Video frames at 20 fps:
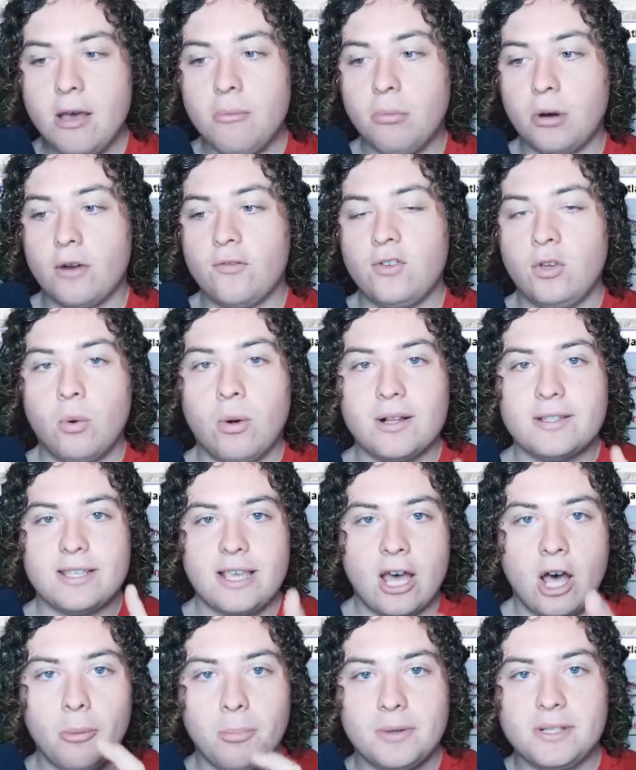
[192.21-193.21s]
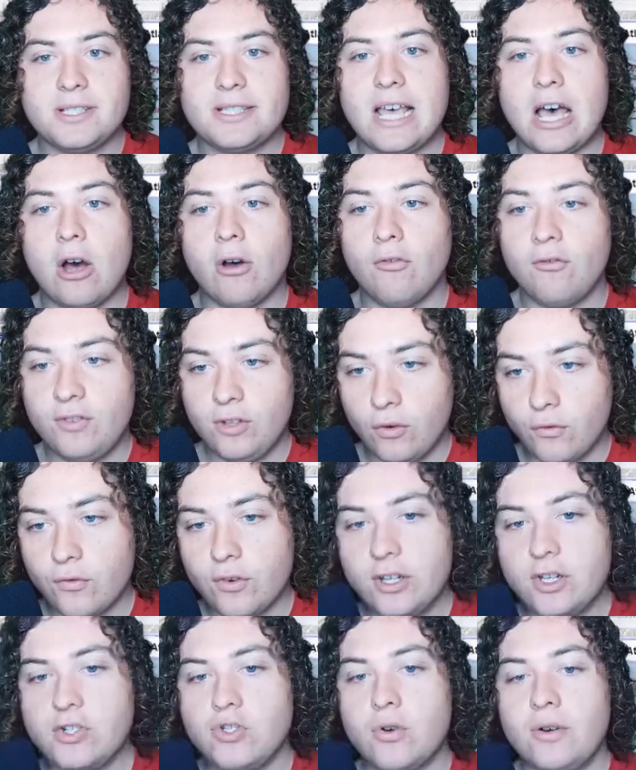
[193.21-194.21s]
But if you want to help us out, feel free to